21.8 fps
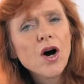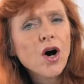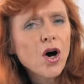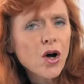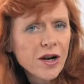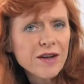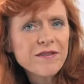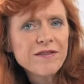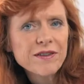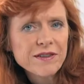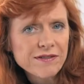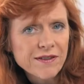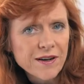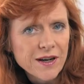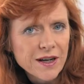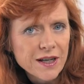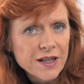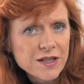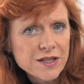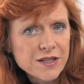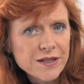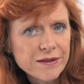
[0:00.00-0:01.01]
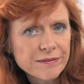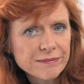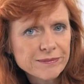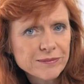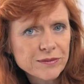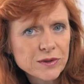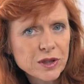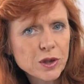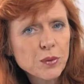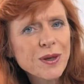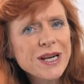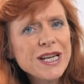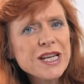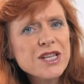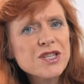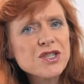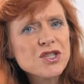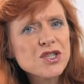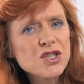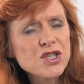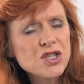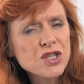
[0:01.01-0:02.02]
Oliver finds that when
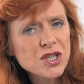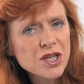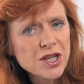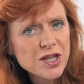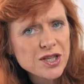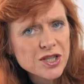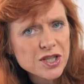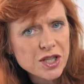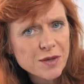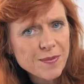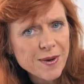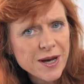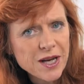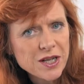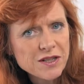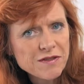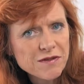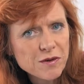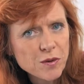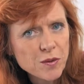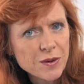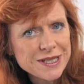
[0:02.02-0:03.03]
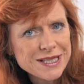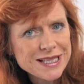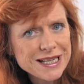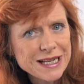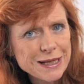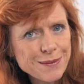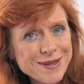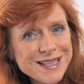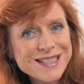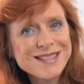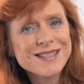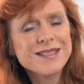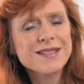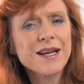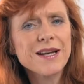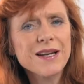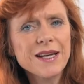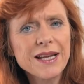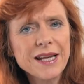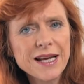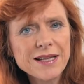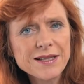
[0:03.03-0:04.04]
he's just about to fall asleep, he
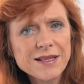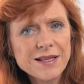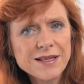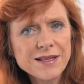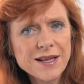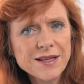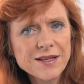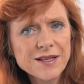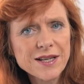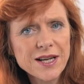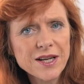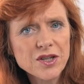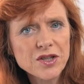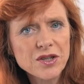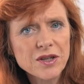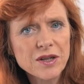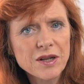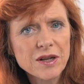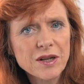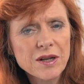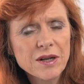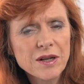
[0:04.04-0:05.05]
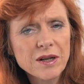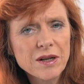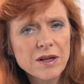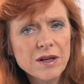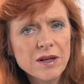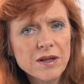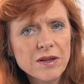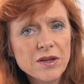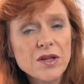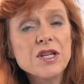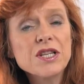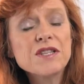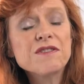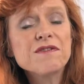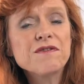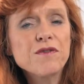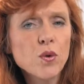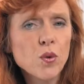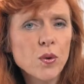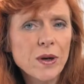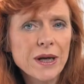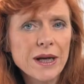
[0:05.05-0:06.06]
suddenly gets a sensation that he's
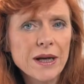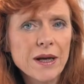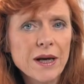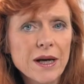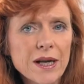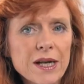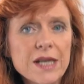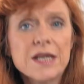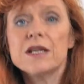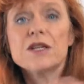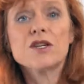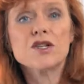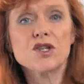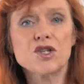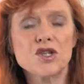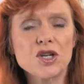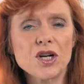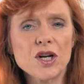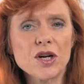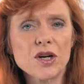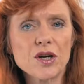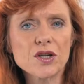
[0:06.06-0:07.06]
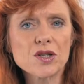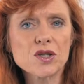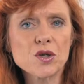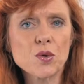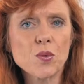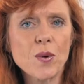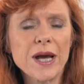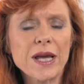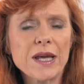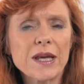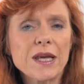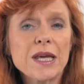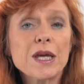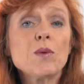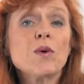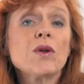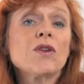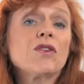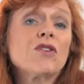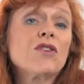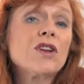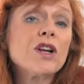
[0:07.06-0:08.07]
falling and he jerks awake. He
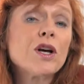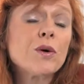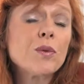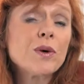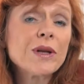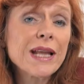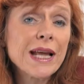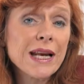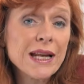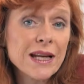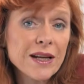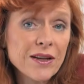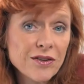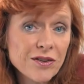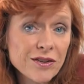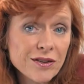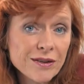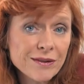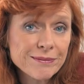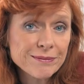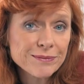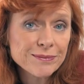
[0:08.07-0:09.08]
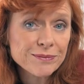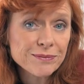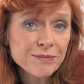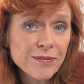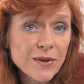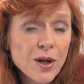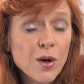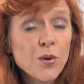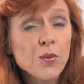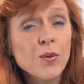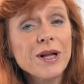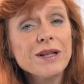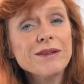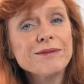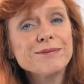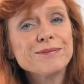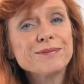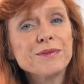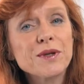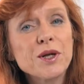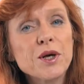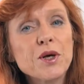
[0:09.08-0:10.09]
wants to know what that is.
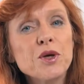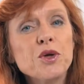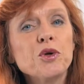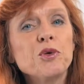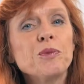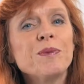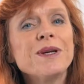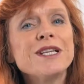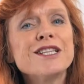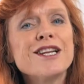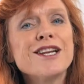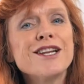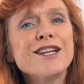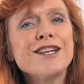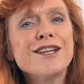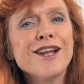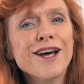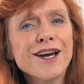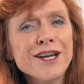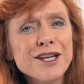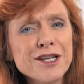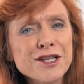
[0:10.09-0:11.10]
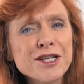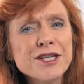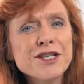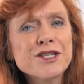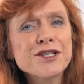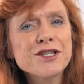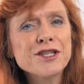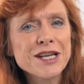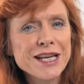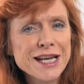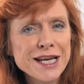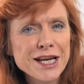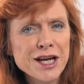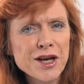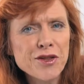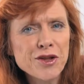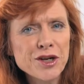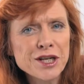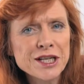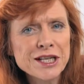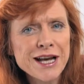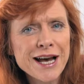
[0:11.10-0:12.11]
Well, you'll be delighted to
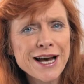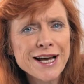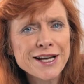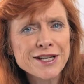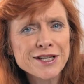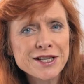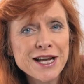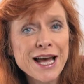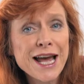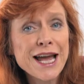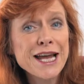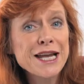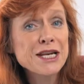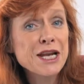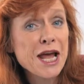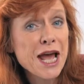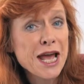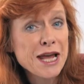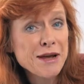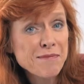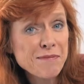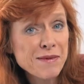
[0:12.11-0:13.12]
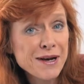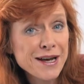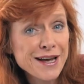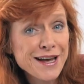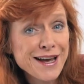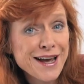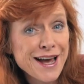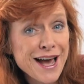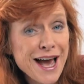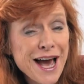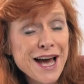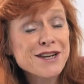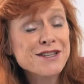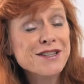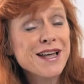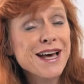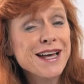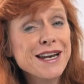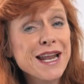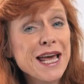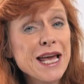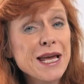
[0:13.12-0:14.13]
hear that it has a name, and
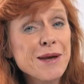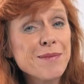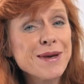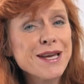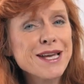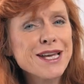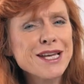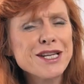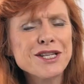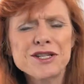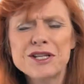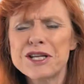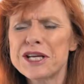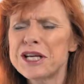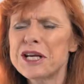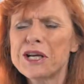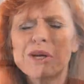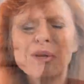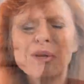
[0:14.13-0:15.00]
that name is the